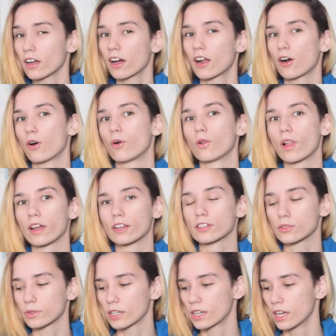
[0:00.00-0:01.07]
got a whole lot
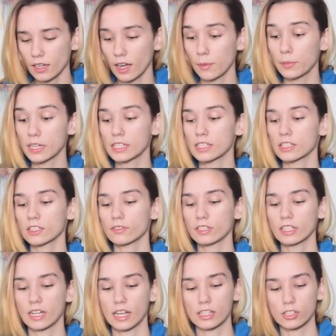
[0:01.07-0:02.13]
into it, but it's still a
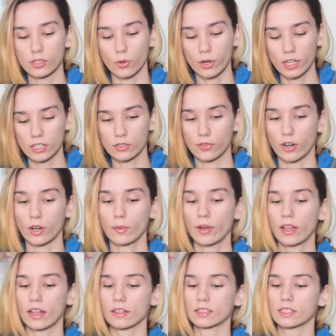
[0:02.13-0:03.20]
really nice toy. It's very well
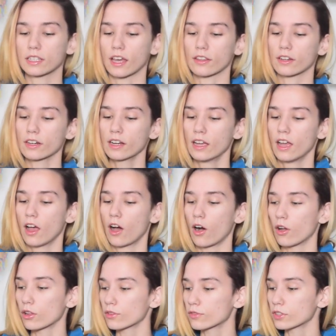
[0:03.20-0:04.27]
held together.
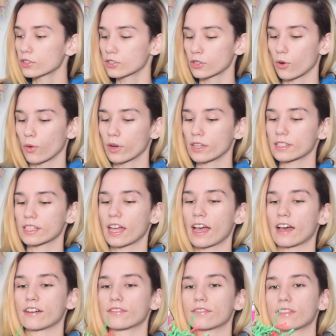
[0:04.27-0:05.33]
All of their toys
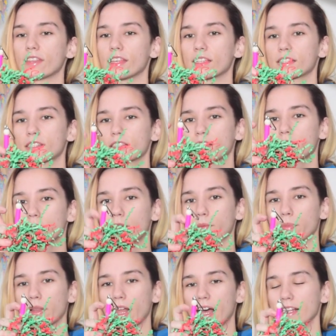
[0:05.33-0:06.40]
have this
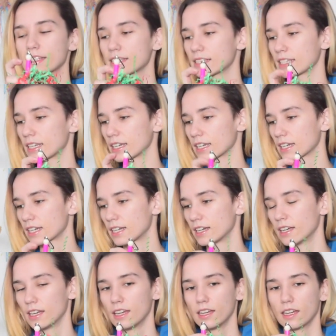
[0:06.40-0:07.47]
plastic
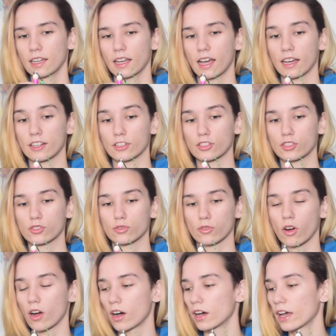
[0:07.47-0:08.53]
kind of
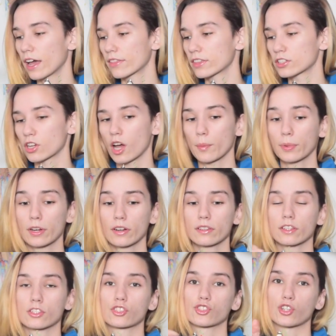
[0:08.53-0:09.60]
straw at the top here
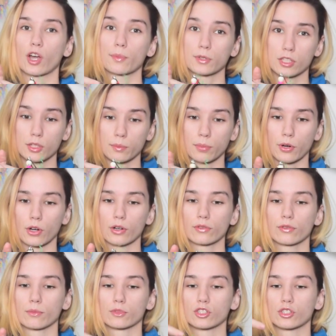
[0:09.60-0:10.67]
that stops the bird
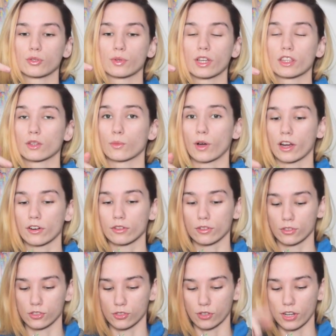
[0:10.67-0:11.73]
from chewing at the wire or the
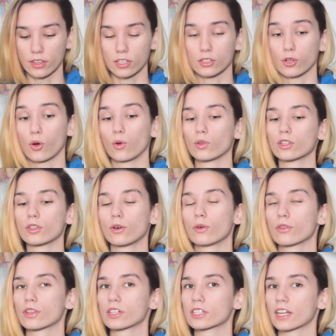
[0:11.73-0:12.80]
string that's holding the whole
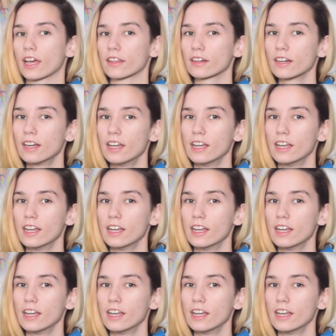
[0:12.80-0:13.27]
thing together.